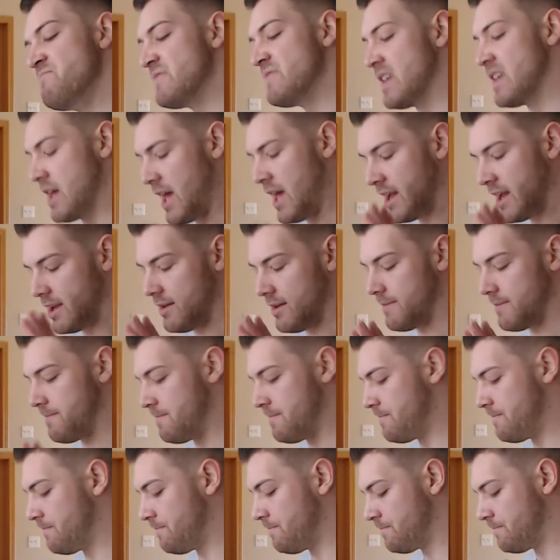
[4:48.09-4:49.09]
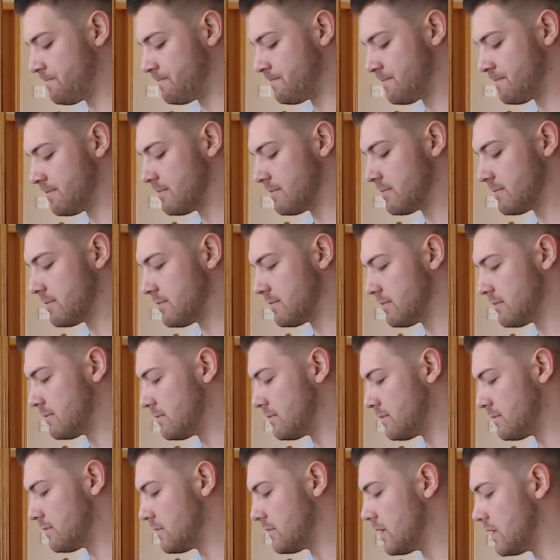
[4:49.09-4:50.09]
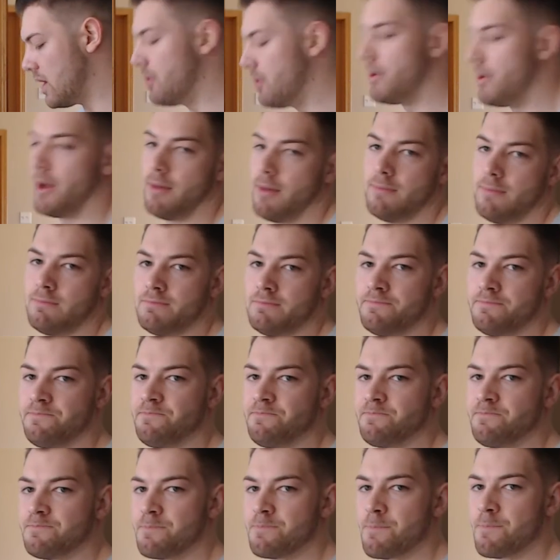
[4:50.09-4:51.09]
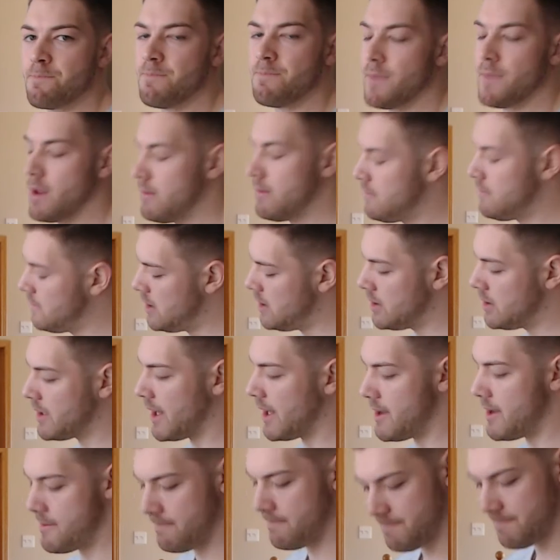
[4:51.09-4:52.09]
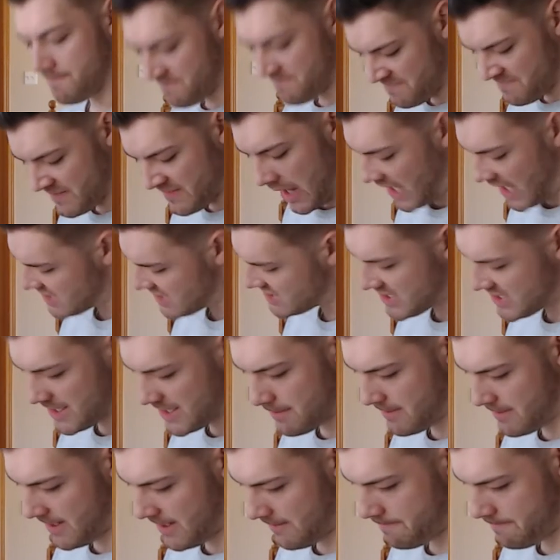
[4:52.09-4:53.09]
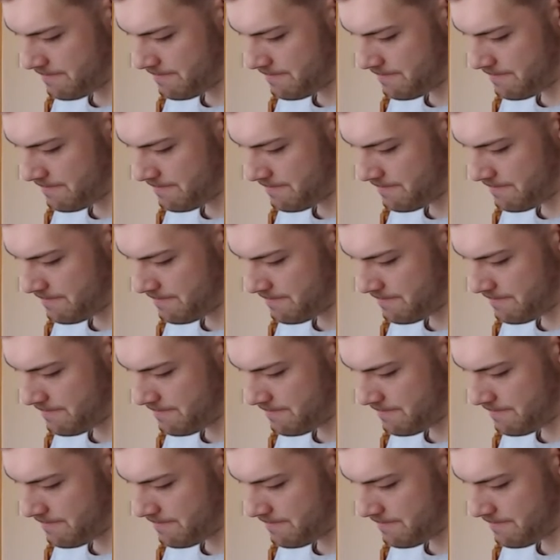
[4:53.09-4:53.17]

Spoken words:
Hey, hold on. Okay, I just need a minute.